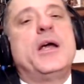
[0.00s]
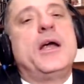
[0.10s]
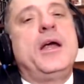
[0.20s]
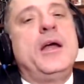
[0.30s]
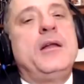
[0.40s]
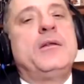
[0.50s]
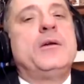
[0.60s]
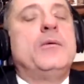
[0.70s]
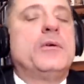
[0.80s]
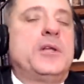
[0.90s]
in the
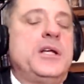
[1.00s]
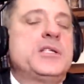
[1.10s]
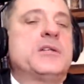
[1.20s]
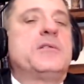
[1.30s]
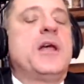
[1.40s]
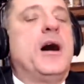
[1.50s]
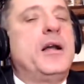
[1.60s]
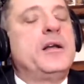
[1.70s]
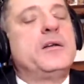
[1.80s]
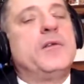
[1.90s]
northeast of the
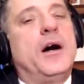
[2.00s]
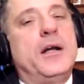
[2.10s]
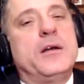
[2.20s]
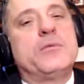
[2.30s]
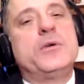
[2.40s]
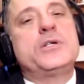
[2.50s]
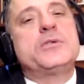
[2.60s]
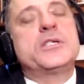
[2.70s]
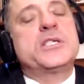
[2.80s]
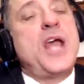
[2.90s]
island of Ireland, which
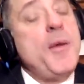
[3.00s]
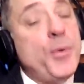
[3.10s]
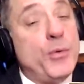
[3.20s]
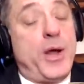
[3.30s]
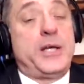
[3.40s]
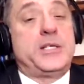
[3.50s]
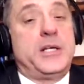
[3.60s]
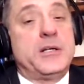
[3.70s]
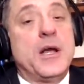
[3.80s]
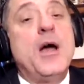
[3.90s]
was separated